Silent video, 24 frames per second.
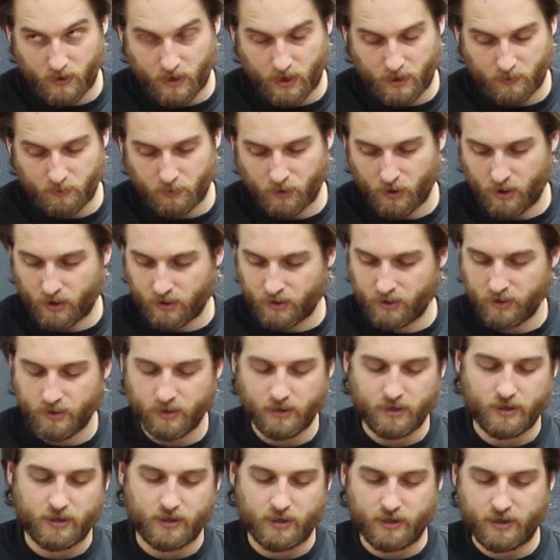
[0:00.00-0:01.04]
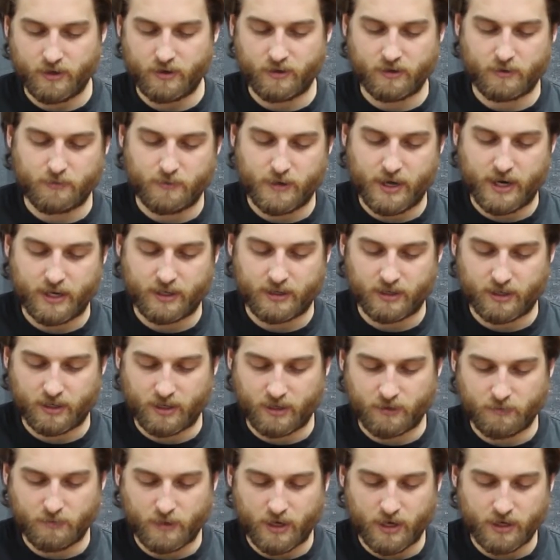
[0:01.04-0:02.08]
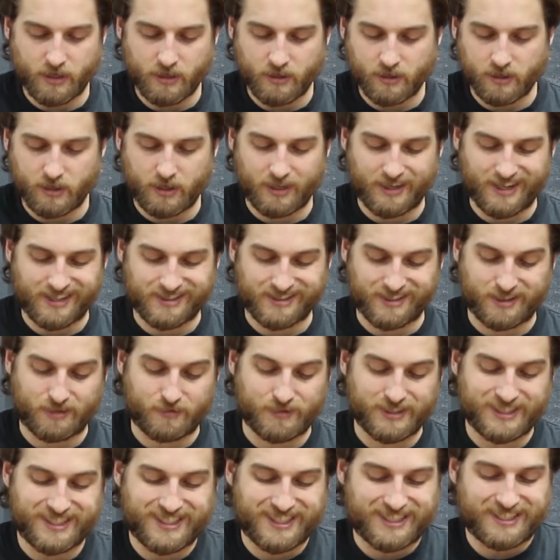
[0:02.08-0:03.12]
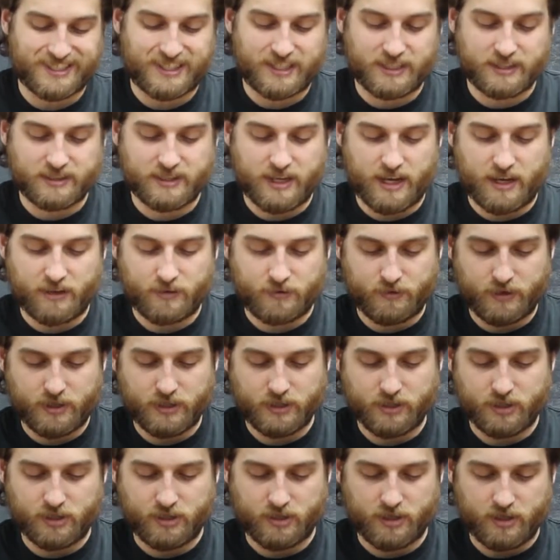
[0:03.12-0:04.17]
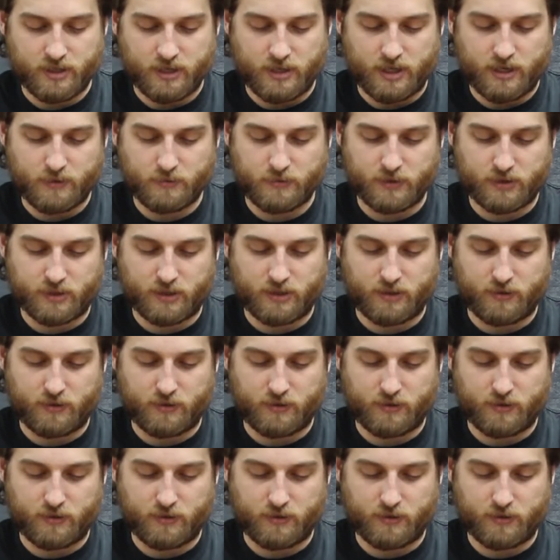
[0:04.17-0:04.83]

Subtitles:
end plug here on the back of the gun body. It has a 3/16 Allen wrench. I'm just